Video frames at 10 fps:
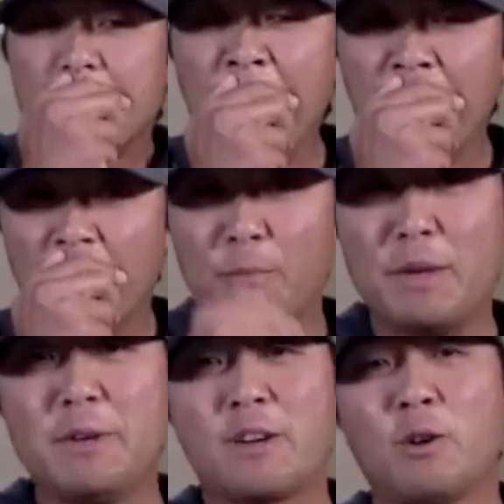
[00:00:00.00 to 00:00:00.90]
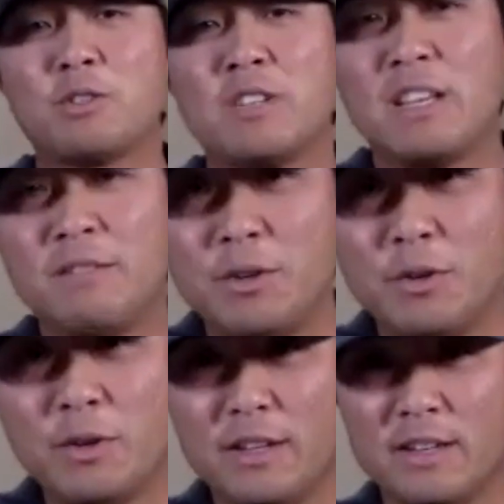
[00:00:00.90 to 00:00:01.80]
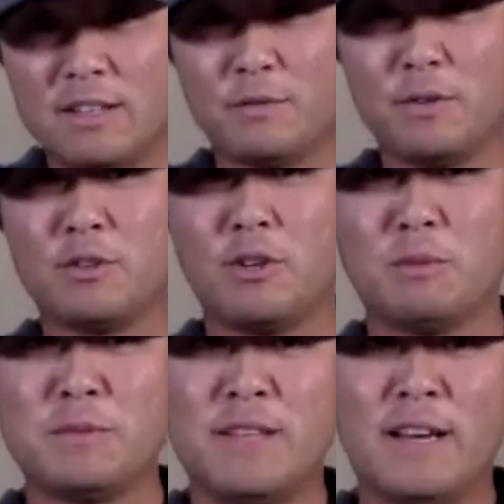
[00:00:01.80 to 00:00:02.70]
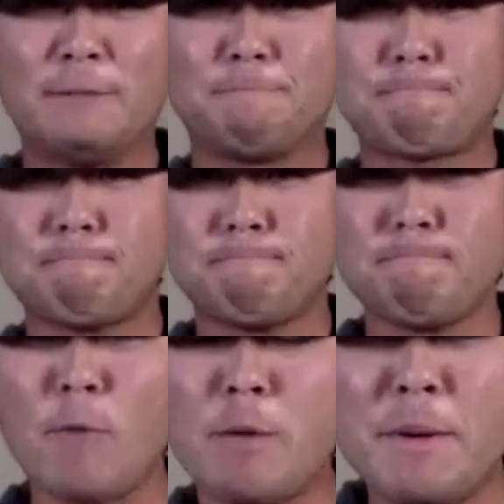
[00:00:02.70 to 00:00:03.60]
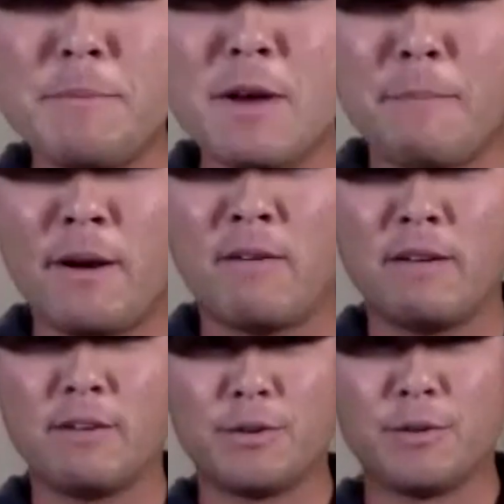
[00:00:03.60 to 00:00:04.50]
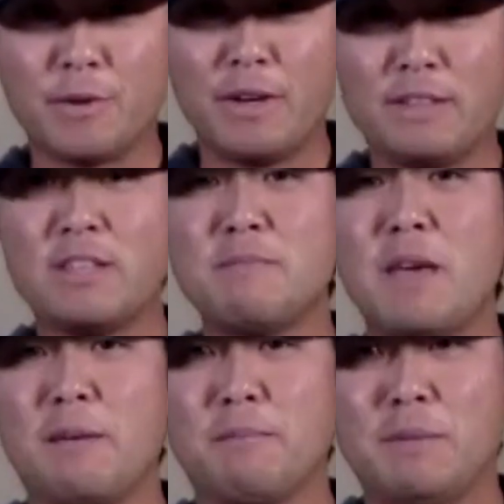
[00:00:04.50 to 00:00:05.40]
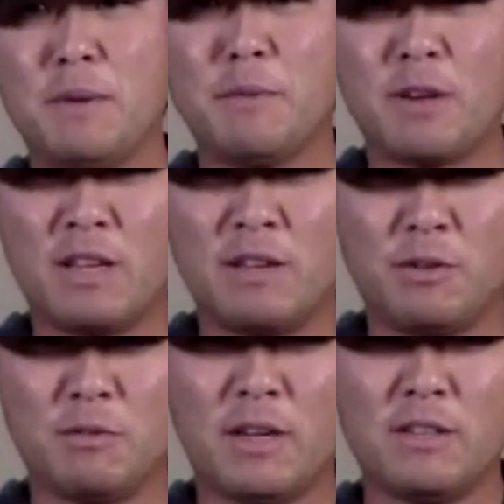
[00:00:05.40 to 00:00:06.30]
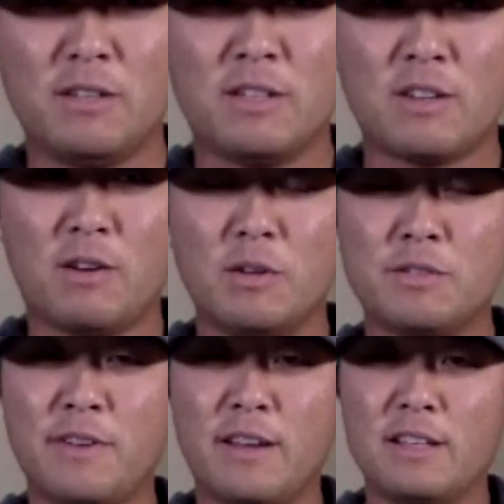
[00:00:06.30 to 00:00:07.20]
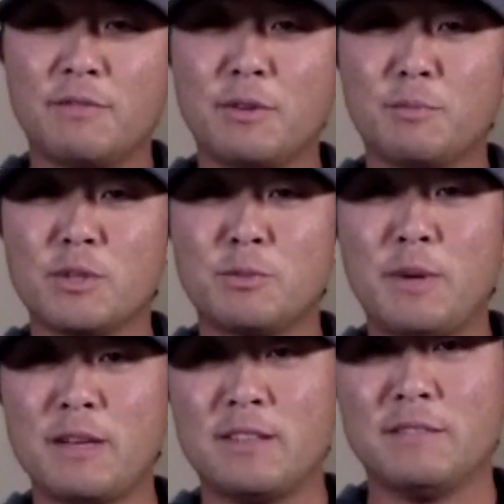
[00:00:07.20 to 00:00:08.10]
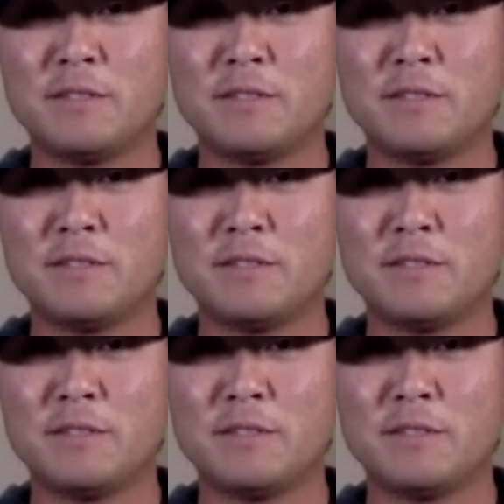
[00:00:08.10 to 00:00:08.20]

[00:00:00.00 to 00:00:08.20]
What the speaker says: or maybe a coach can give you in a different terms that maybe a parent or a teammate might be able to give you, right? It's always finding different perspectives